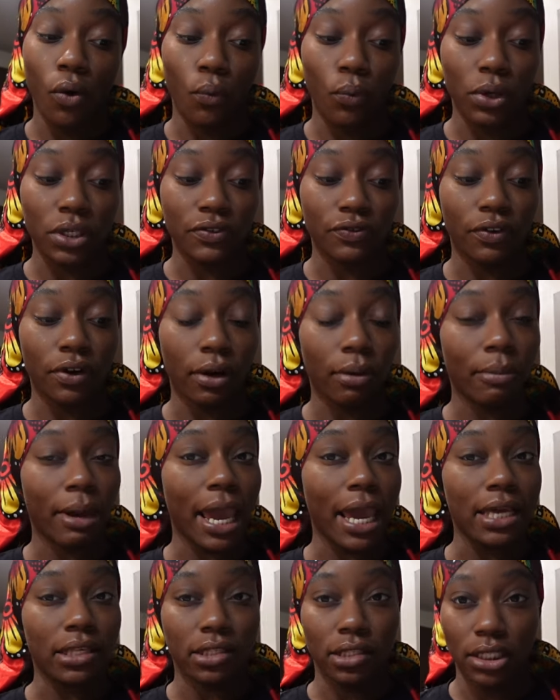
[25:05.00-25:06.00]
was from
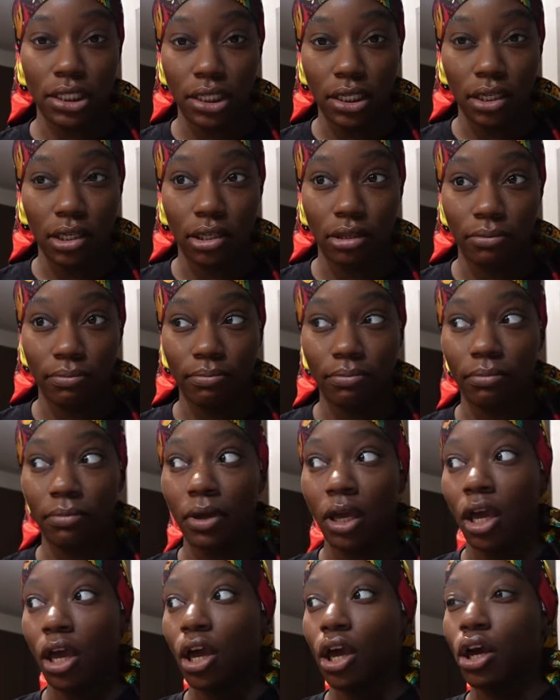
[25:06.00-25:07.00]
eight to ten.
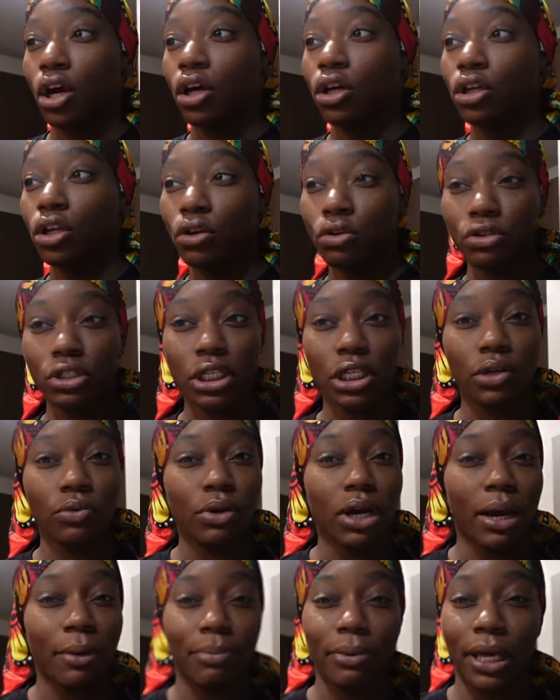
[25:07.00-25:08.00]
Usually when
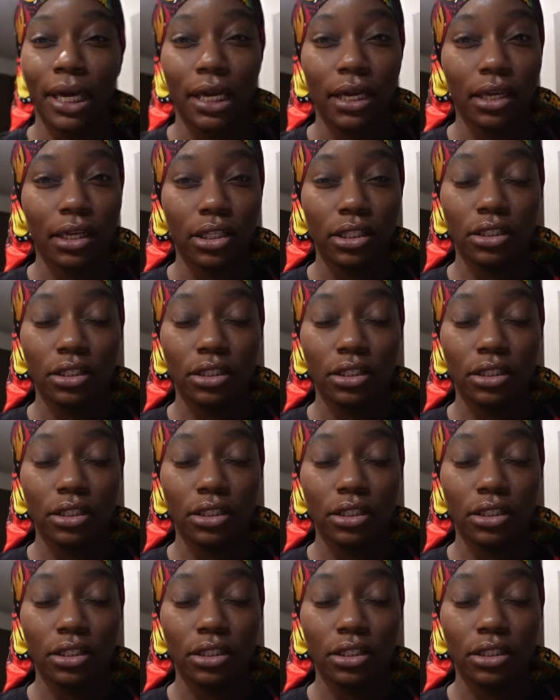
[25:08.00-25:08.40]
I'm like,